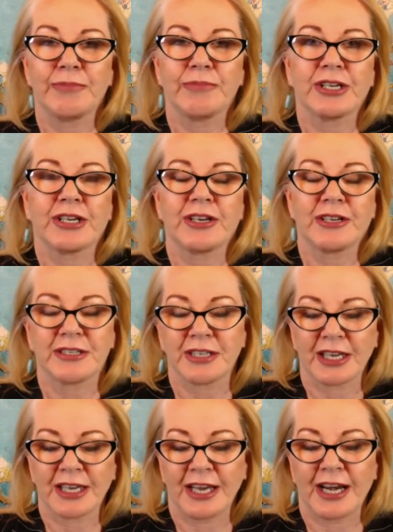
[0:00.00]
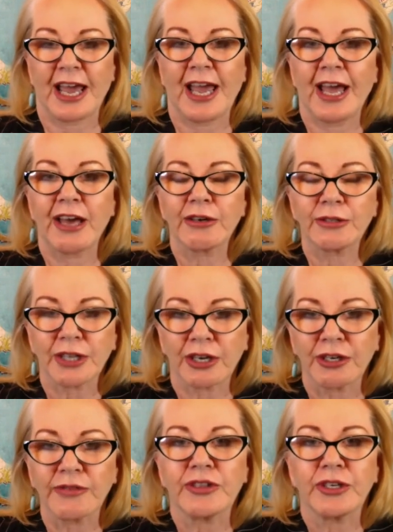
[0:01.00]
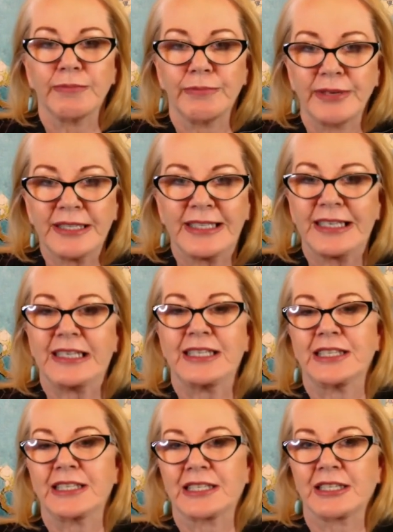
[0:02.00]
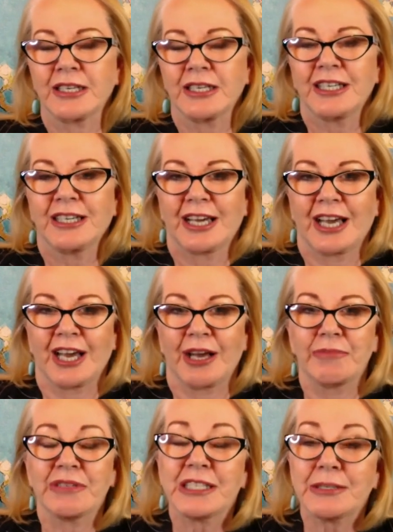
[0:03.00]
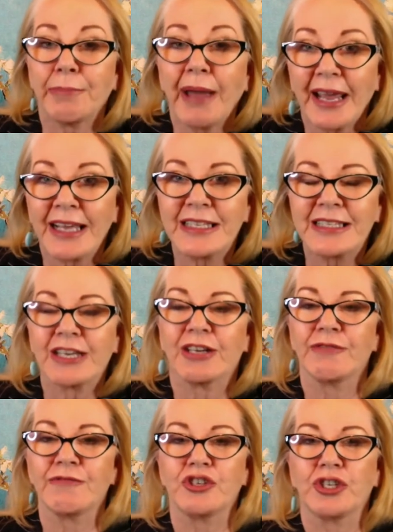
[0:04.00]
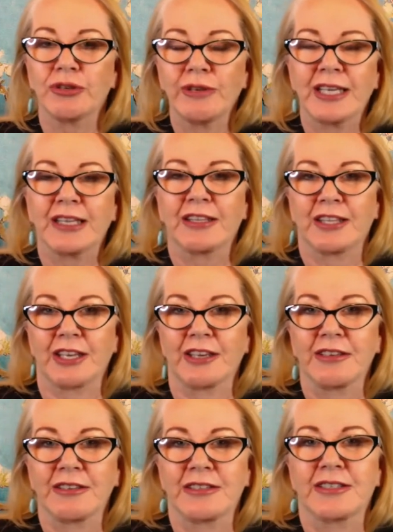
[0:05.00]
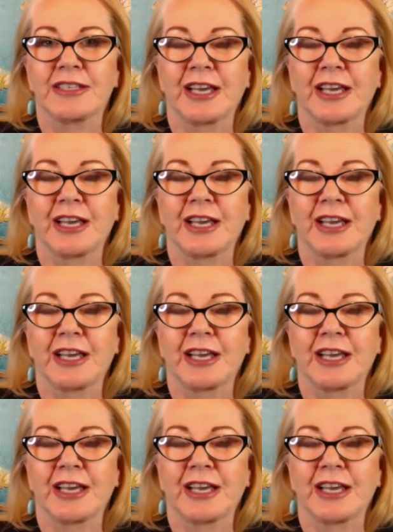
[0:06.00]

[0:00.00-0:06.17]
because I get out of the busyness space of doing things.